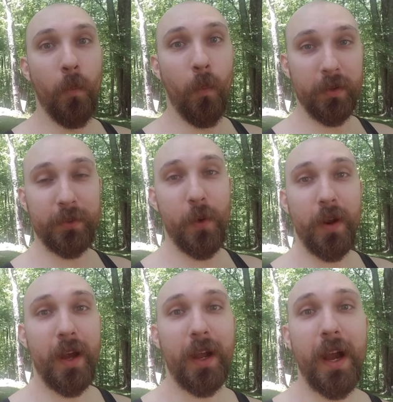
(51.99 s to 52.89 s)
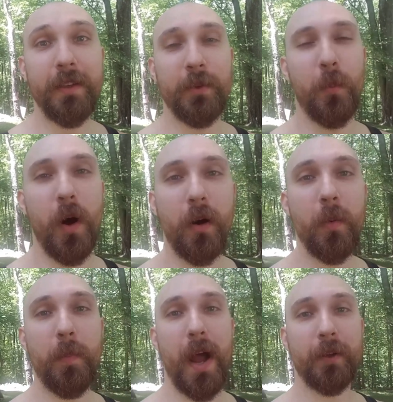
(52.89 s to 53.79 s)
What's going on, guys, and
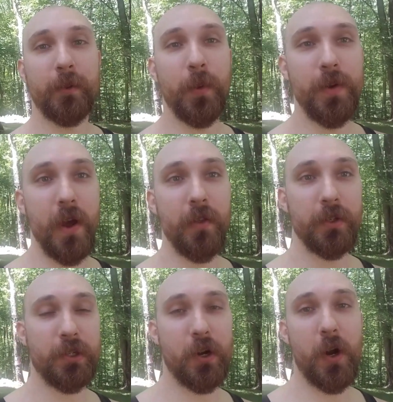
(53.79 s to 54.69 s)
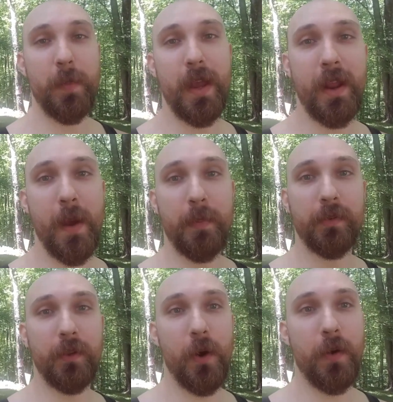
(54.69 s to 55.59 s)
welcome back to another Strongman
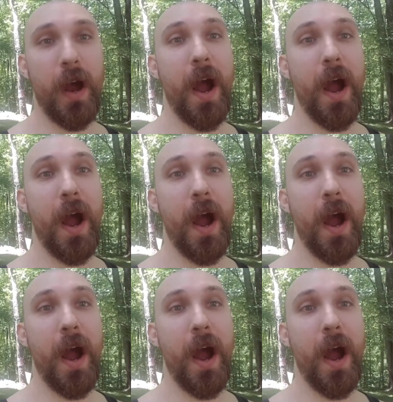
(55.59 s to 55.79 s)
episode.